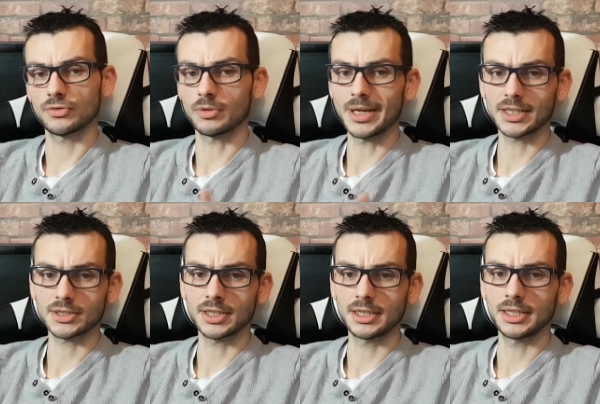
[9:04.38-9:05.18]
is from
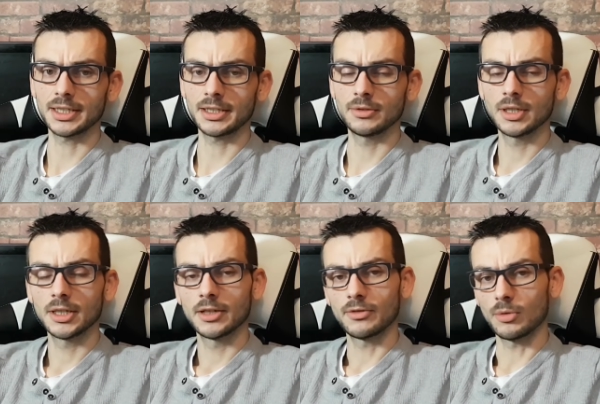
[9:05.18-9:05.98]
X99
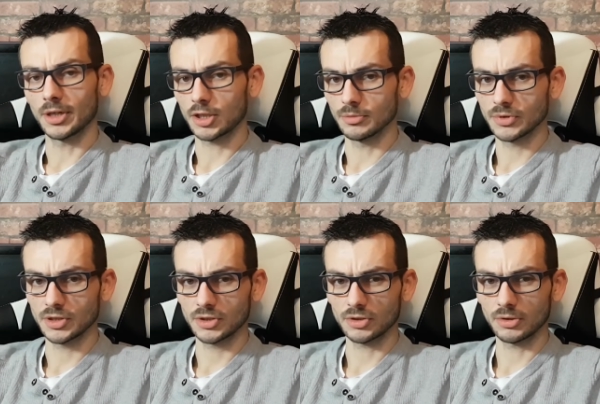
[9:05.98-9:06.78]
but when it comes
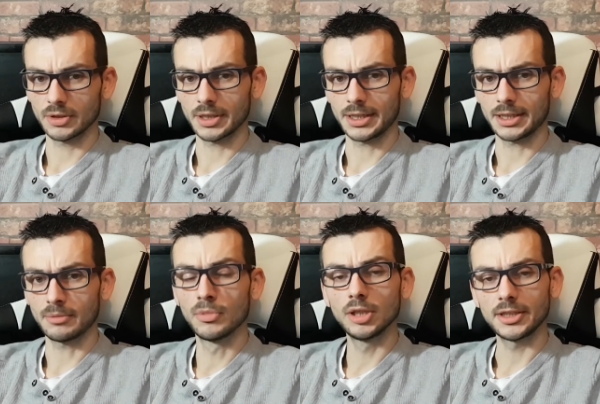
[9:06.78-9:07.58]
to sort of uh,
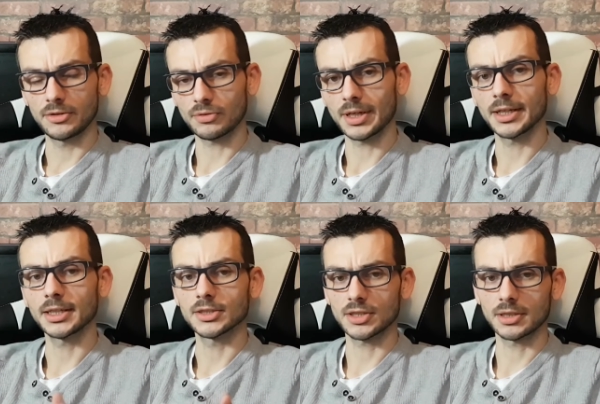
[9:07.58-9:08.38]
multi-threading
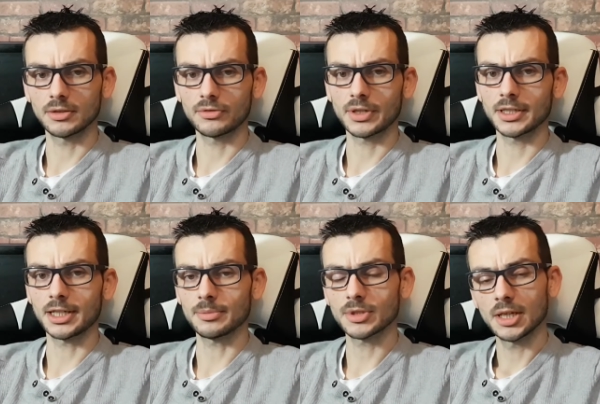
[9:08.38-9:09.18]
and single-threaded
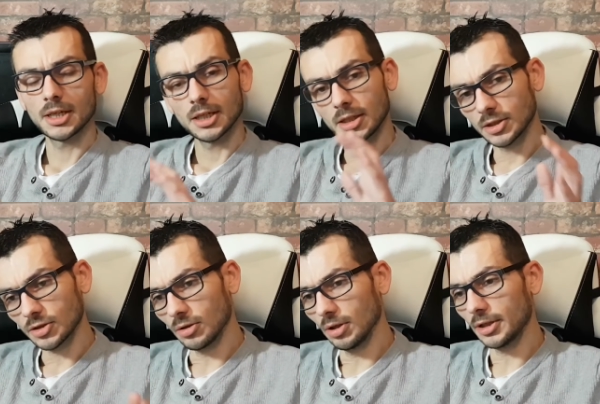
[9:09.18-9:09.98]
apps, it's
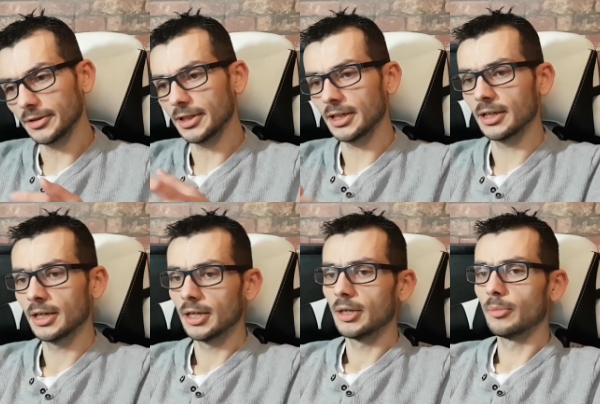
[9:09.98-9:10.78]
all on there.
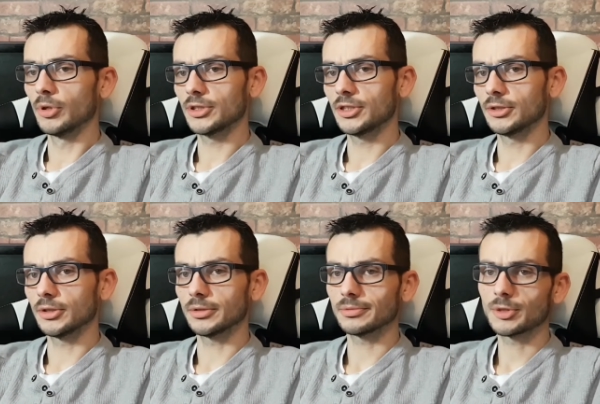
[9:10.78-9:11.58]
But you
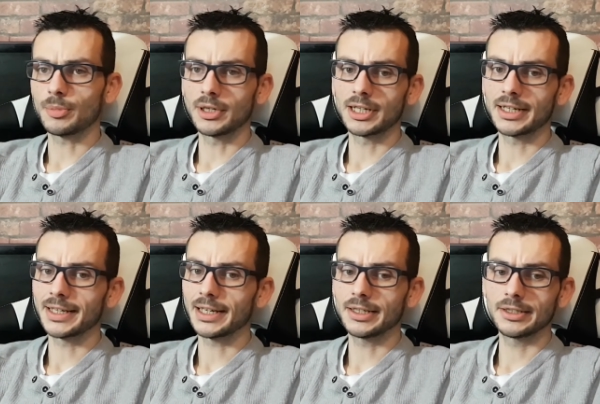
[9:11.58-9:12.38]
know, spoiler
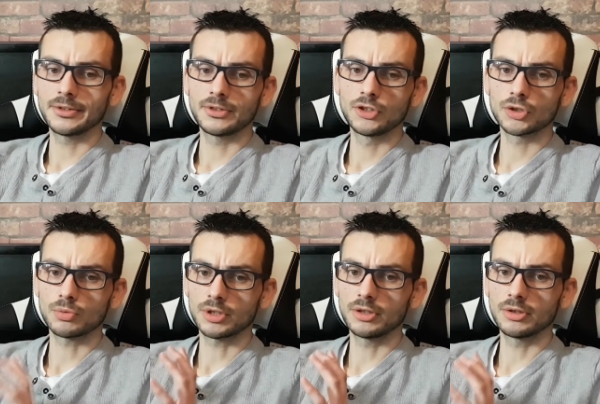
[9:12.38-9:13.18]
again, if you just
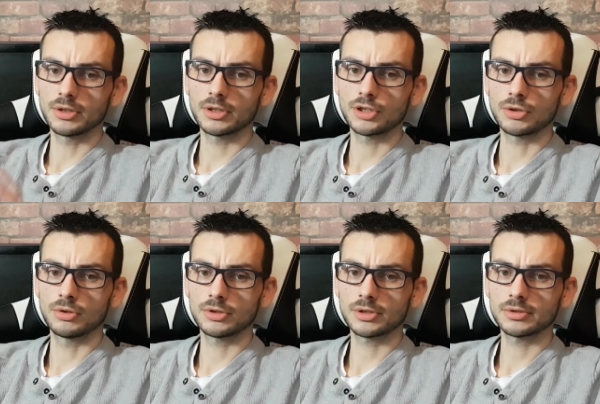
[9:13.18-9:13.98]
want to know the
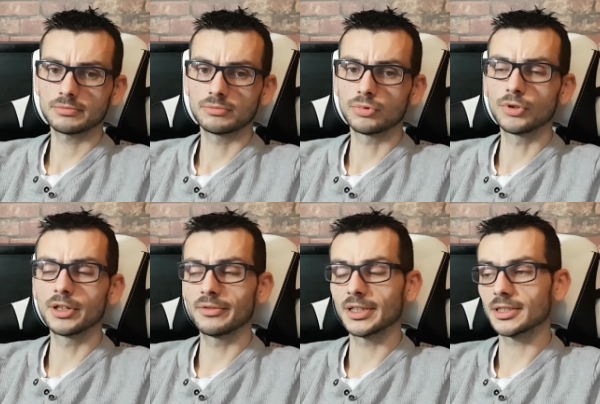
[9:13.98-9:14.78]
short brunt
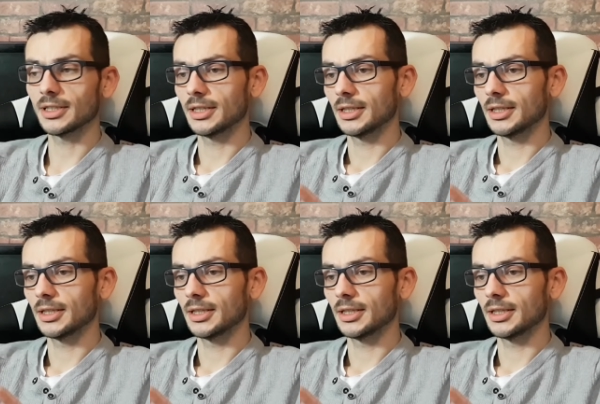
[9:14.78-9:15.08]
of it,